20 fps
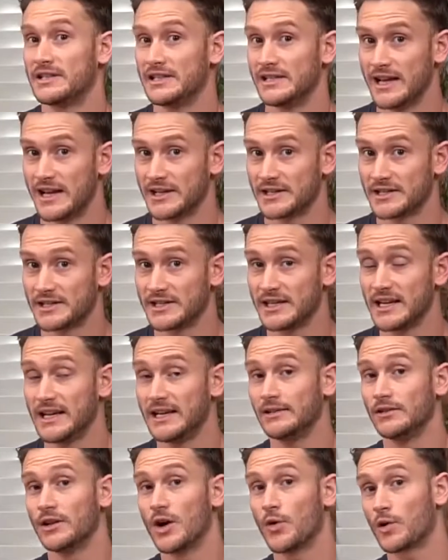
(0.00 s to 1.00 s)

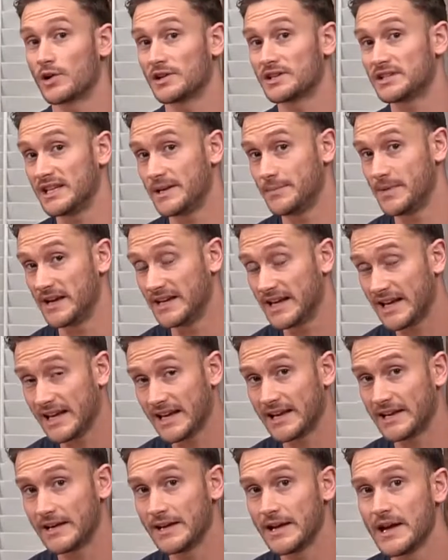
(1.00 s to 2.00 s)
THC, lower
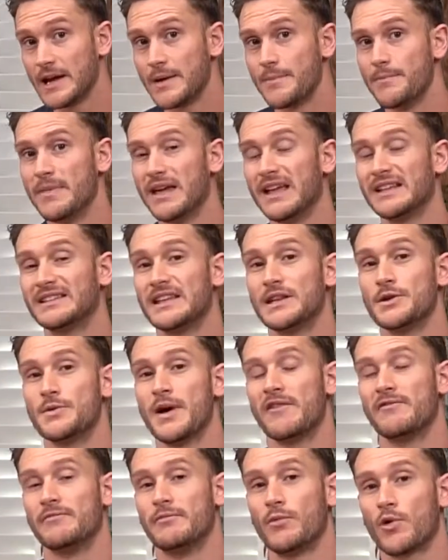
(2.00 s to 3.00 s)
CBD means that you
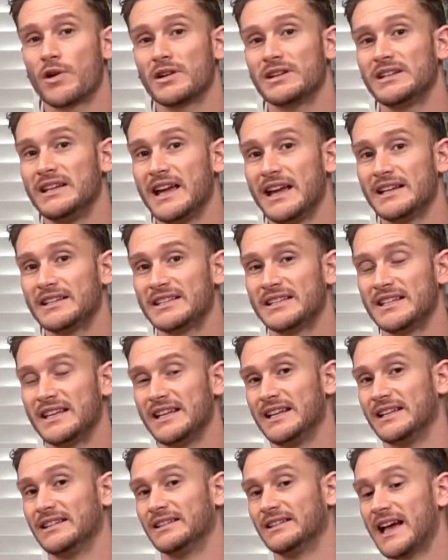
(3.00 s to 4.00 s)
have more
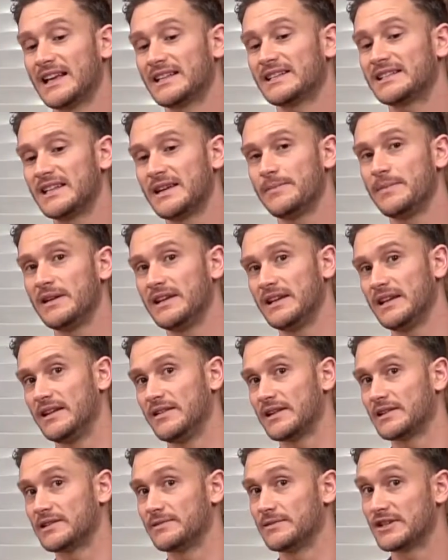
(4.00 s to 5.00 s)
THC, less
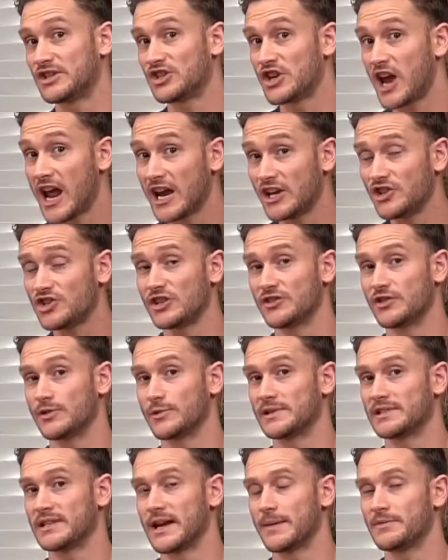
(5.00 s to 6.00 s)
CBD that's changing the
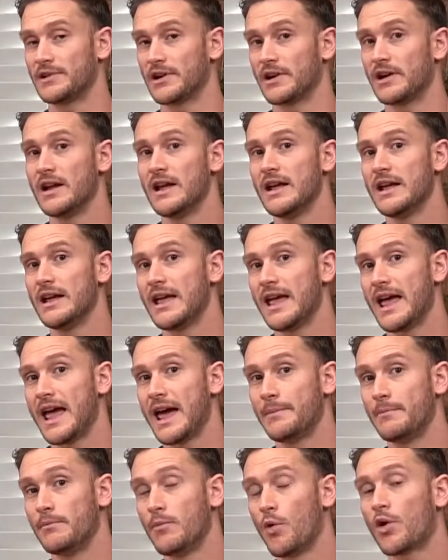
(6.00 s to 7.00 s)
receptor,
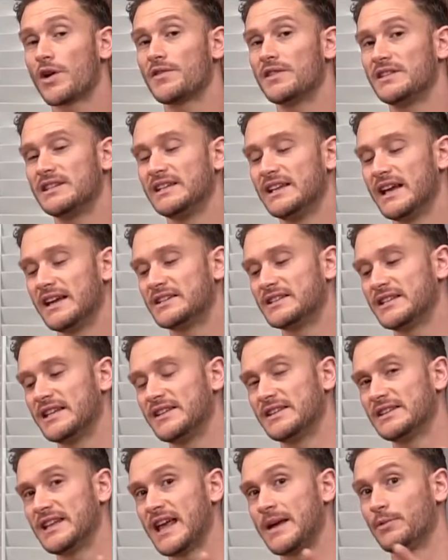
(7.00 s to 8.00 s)
and more of the THC
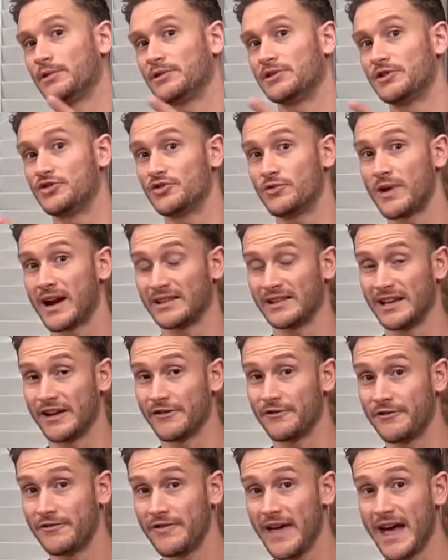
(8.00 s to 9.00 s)
that's able to directly
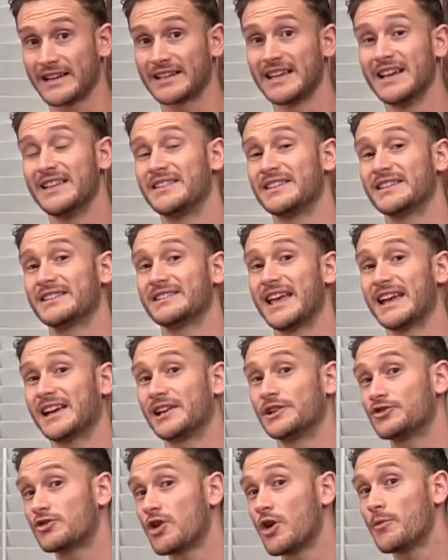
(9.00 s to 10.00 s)
affect the
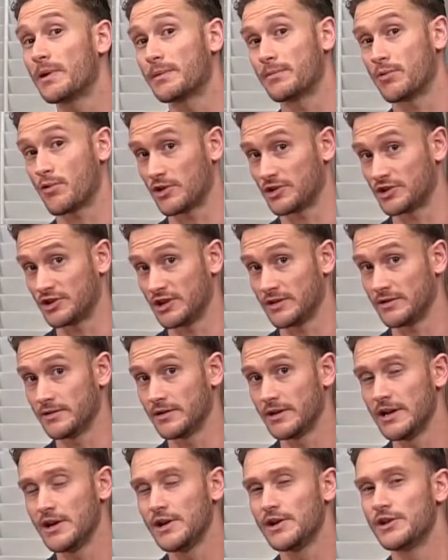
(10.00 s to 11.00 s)
psychotropic portion.
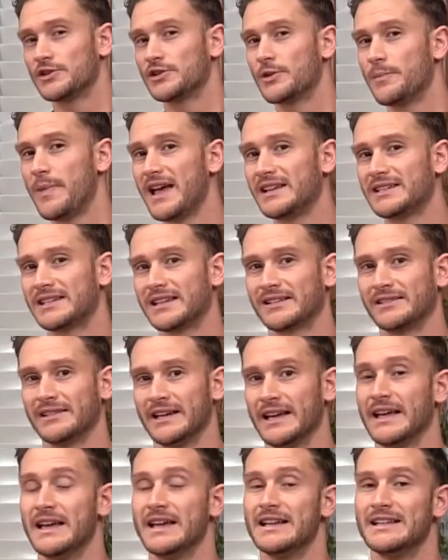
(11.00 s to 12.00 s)
So basically,